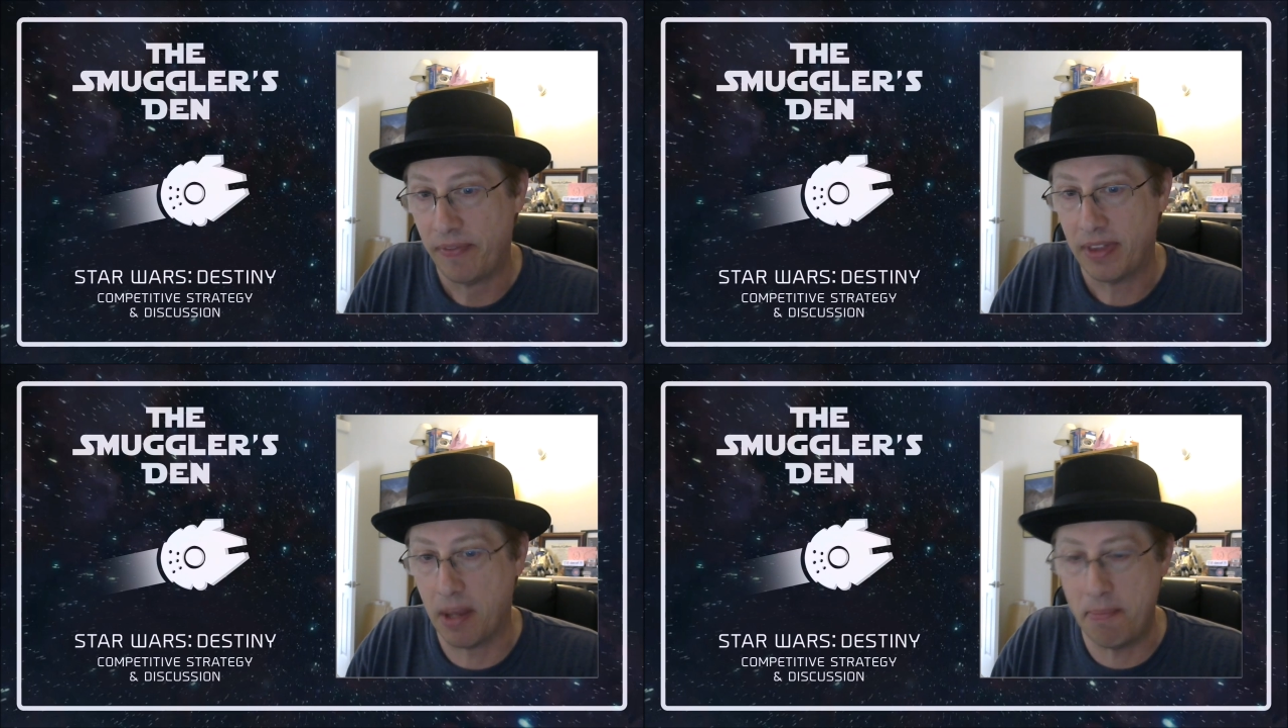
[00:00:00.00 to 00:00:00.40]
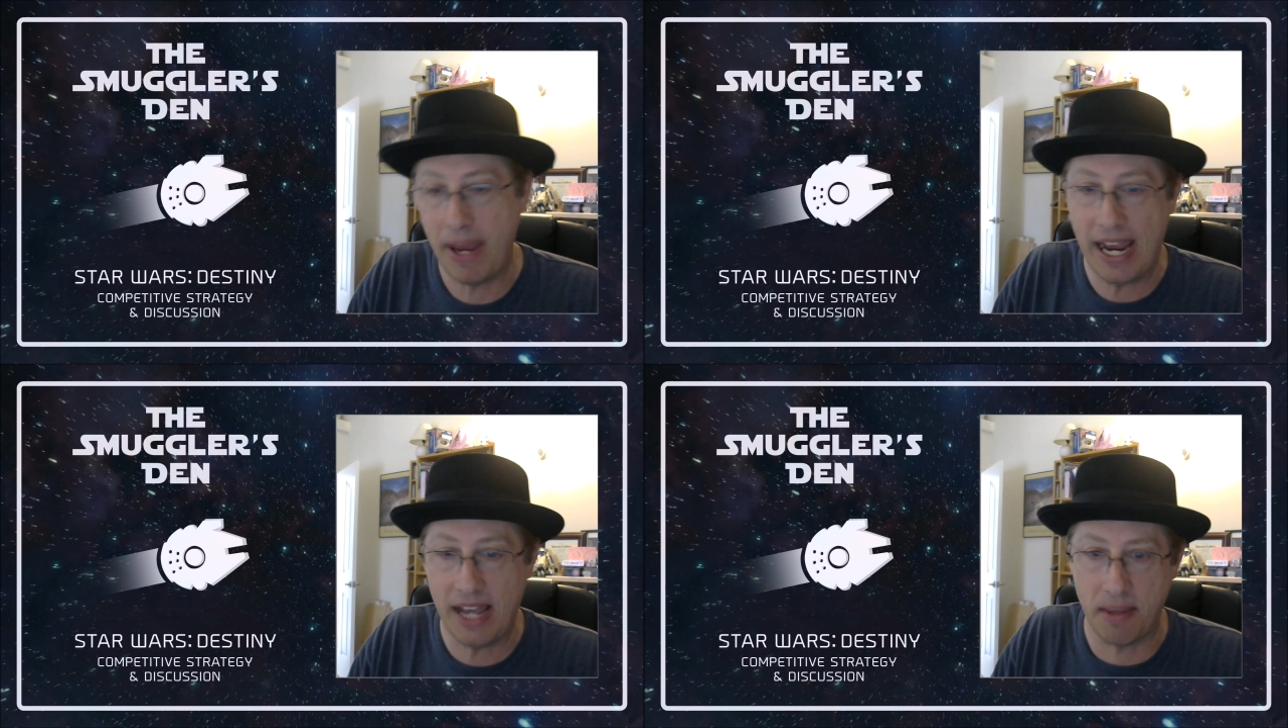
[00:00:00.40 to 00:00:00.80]
the
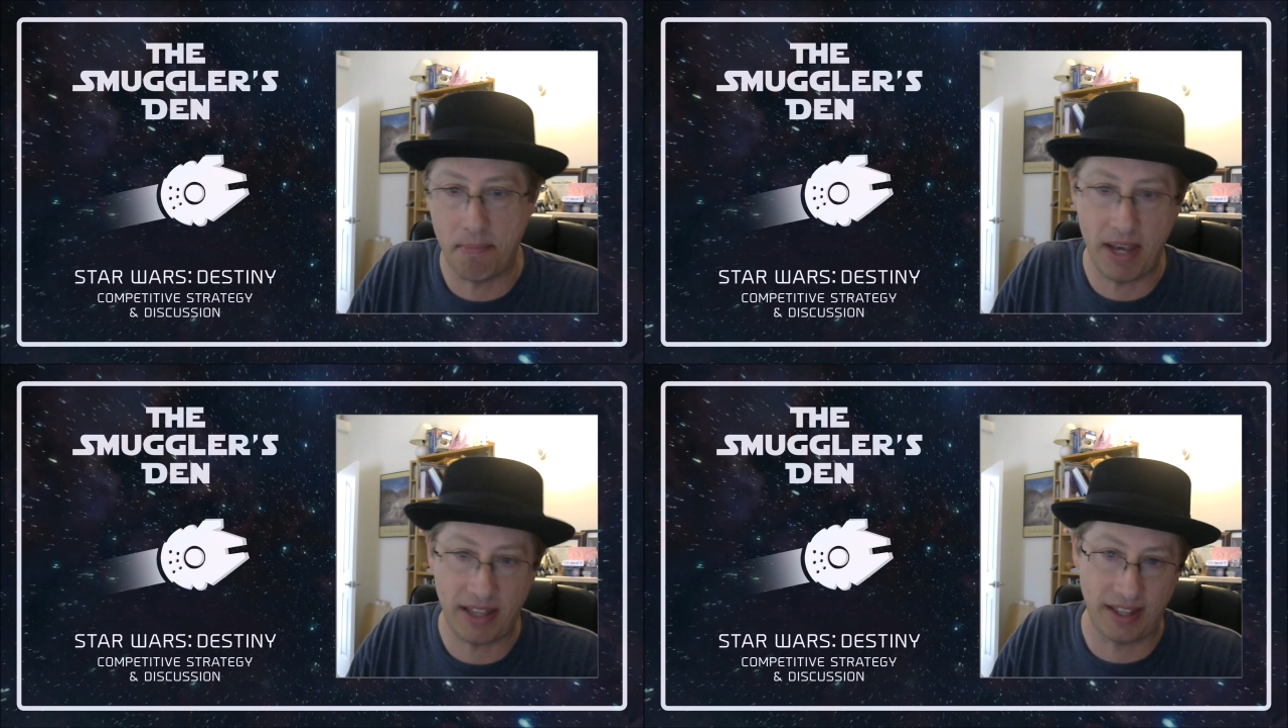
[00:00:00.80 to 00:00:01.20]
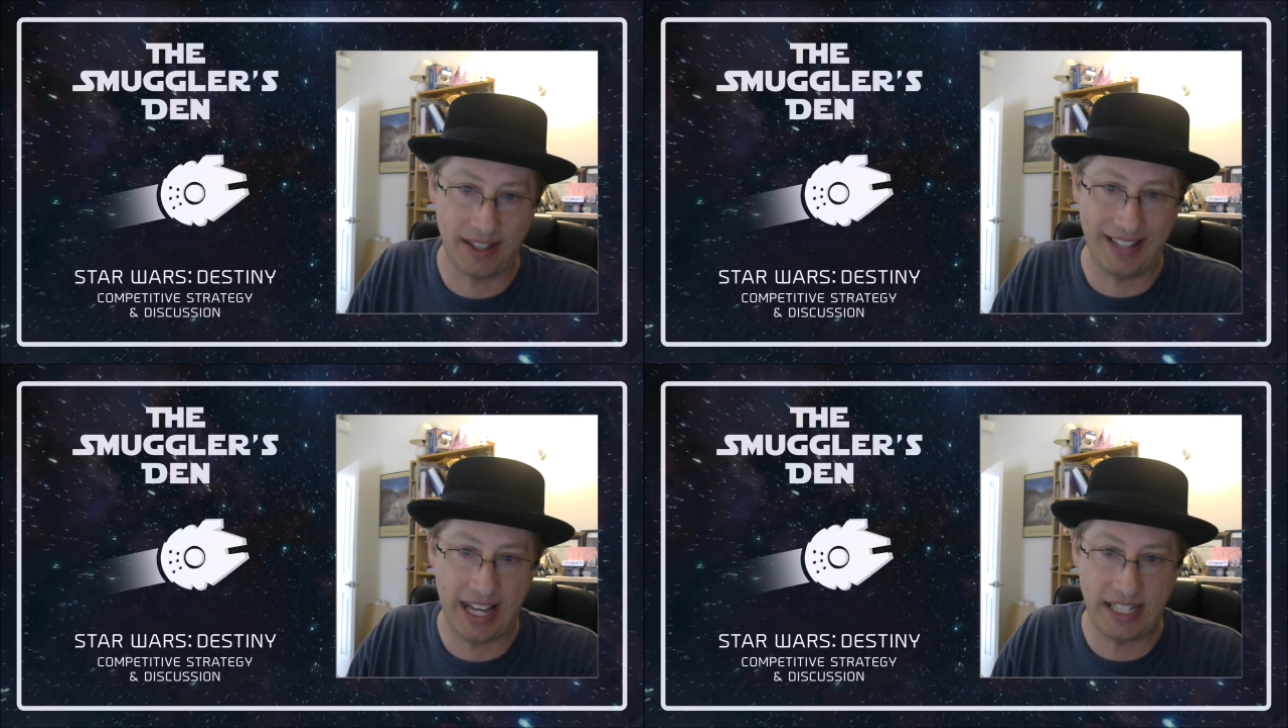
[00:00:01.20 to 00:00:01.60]
man, the myth, and
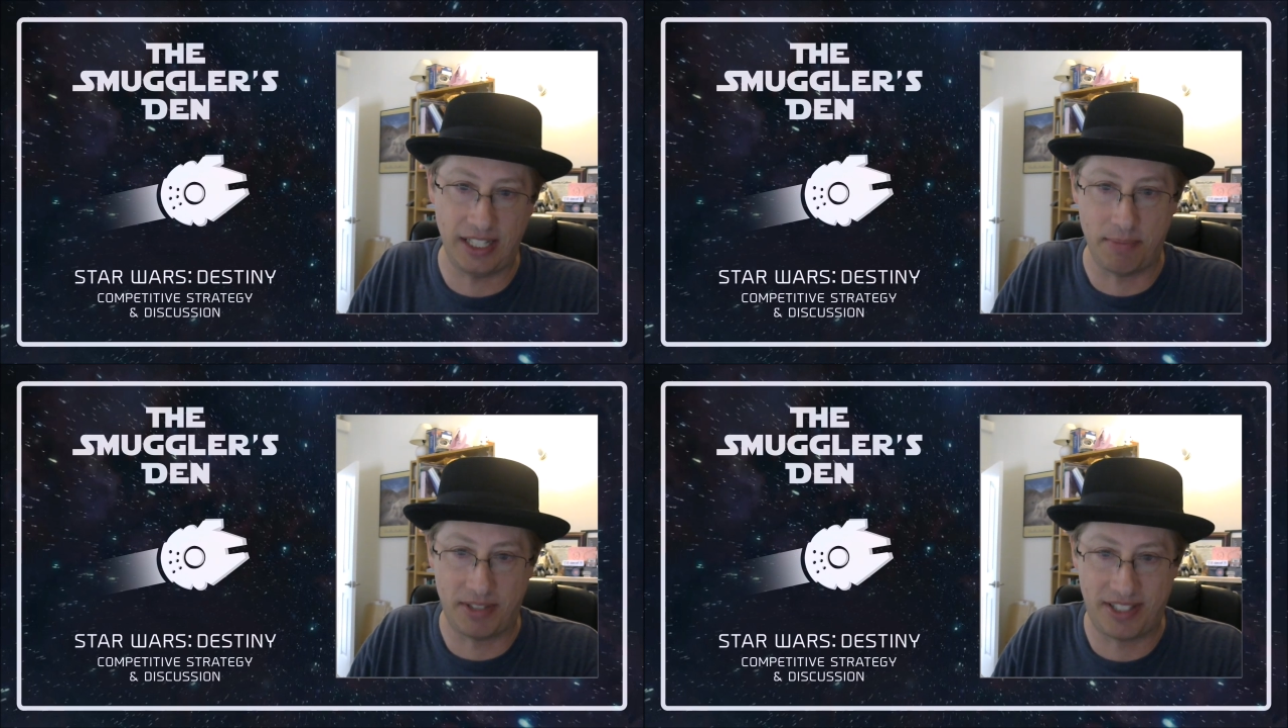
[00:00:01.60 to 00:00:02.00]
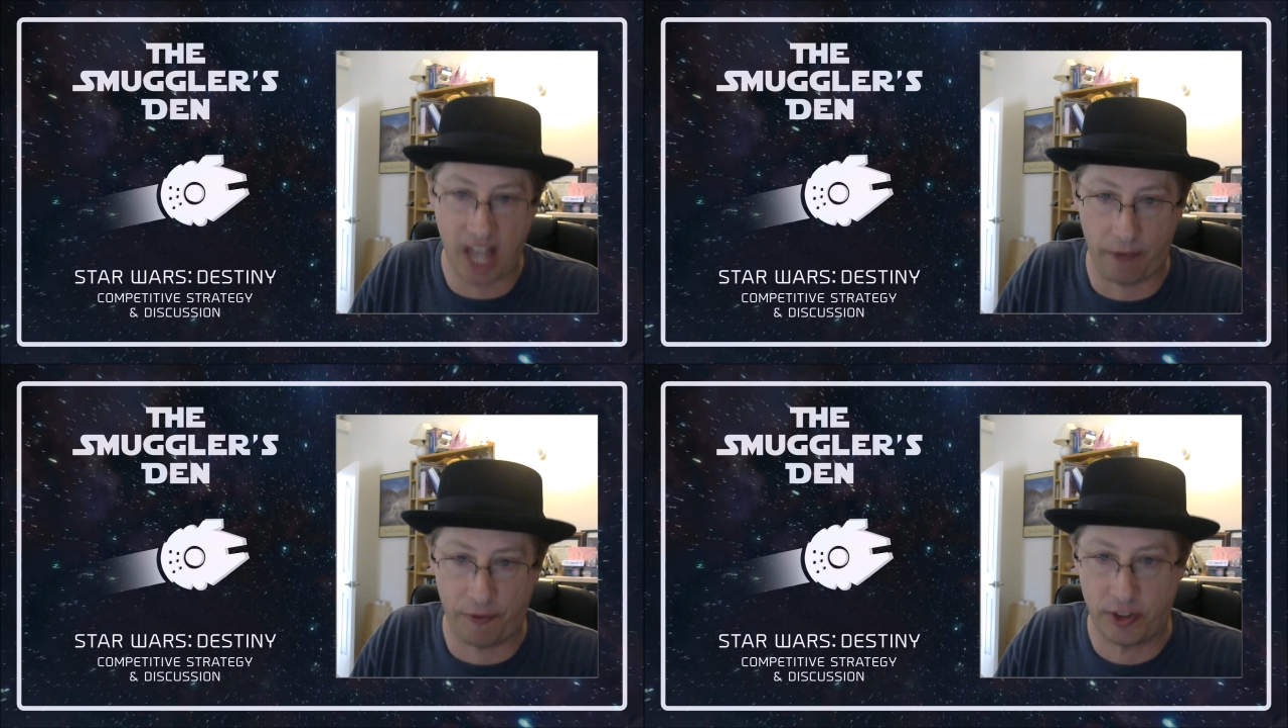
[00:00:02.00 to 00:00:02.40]
the legend
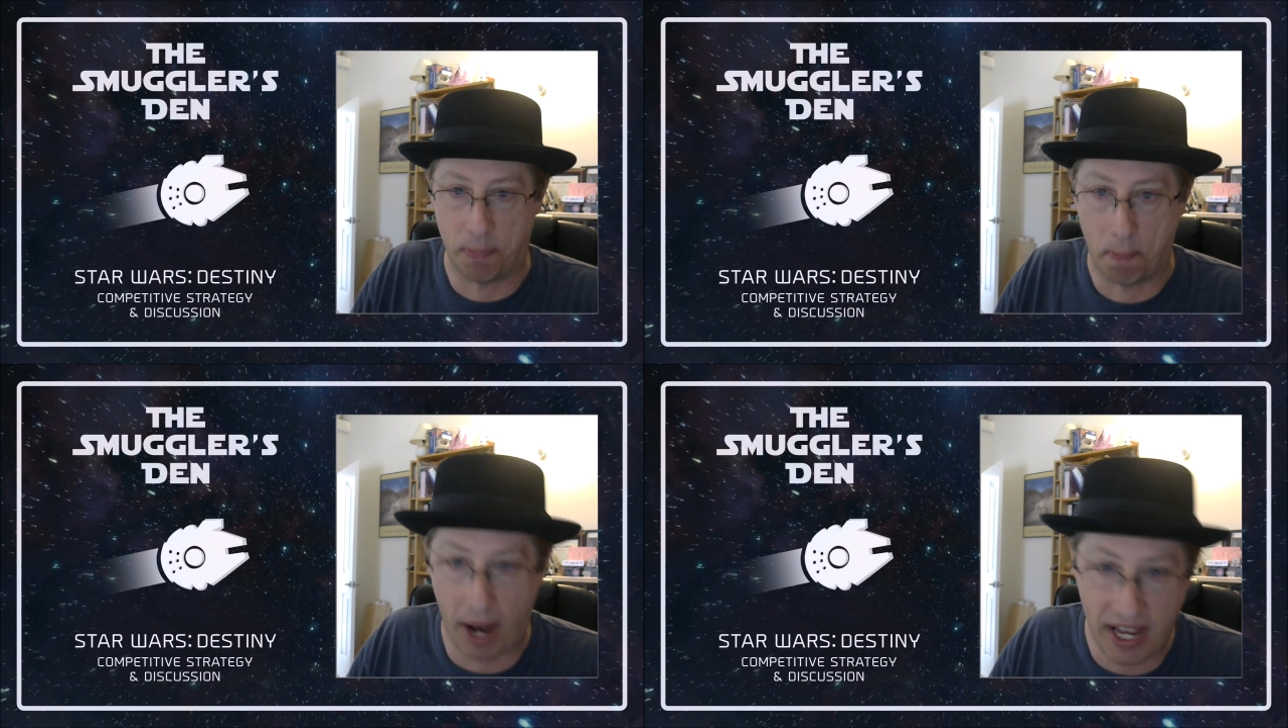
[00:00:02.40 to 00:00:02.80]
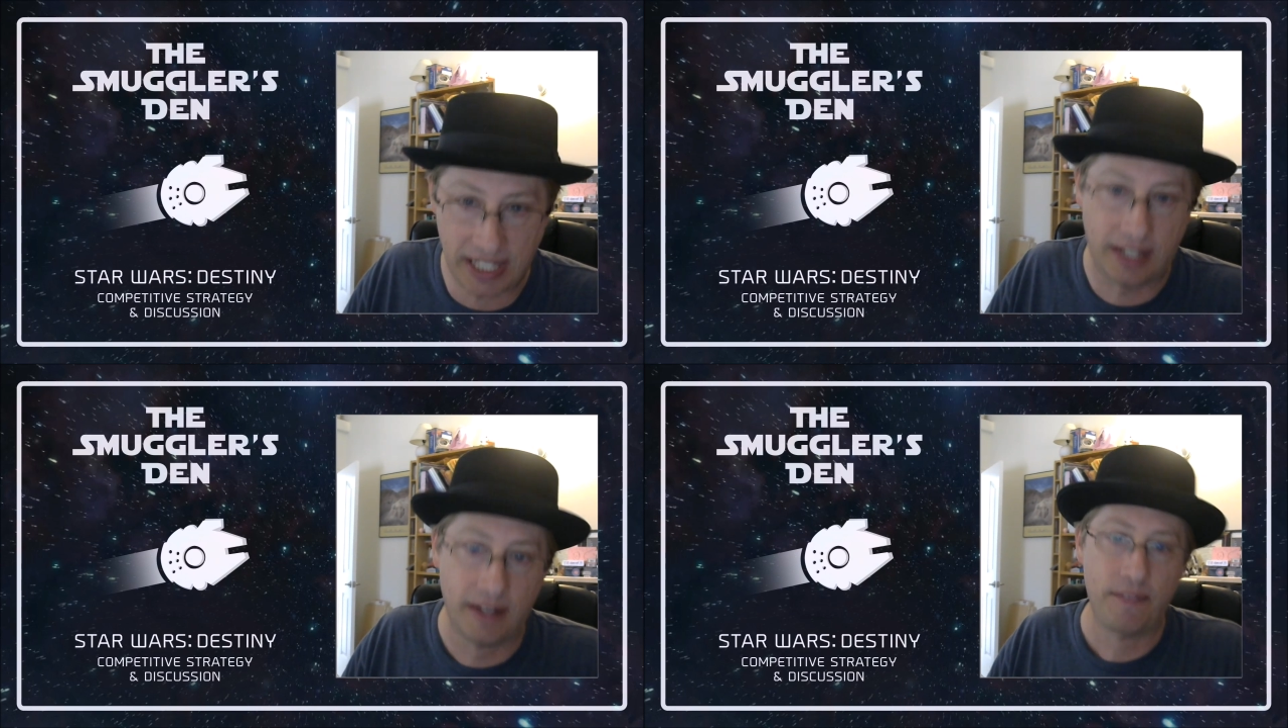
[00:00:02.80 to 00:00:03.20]
himself. It's
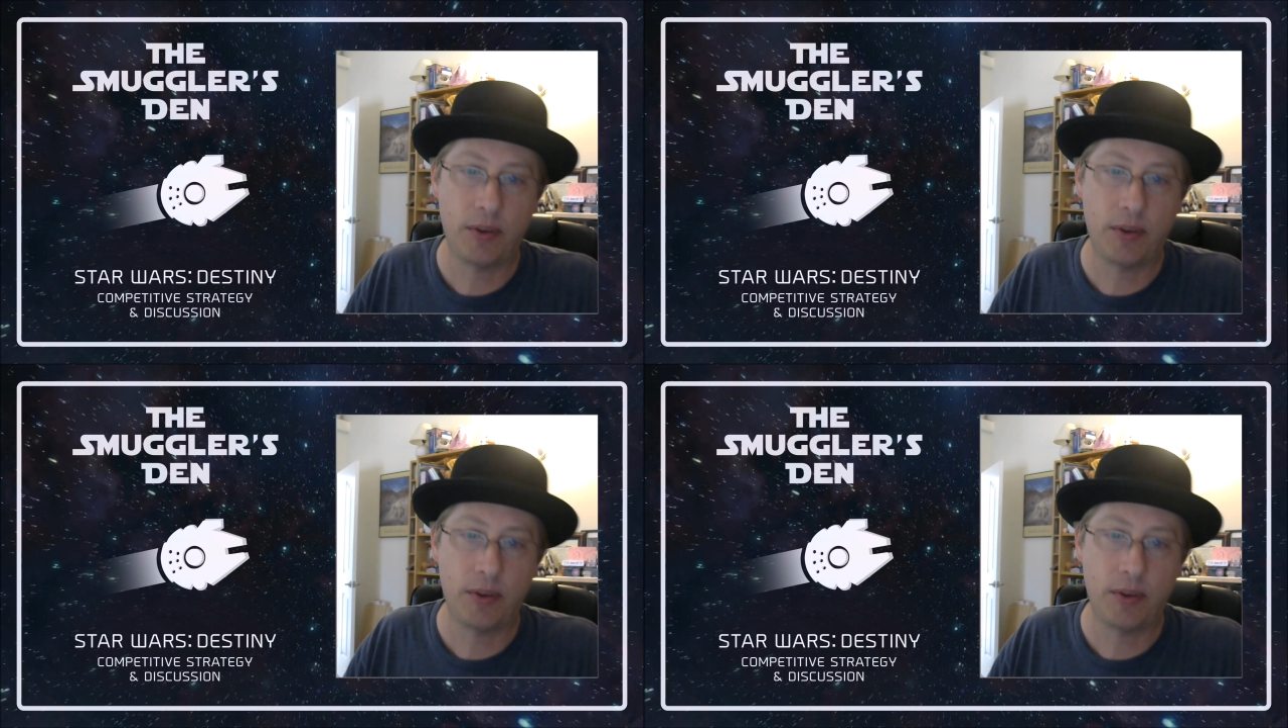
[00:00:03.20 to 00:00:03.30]
Mike.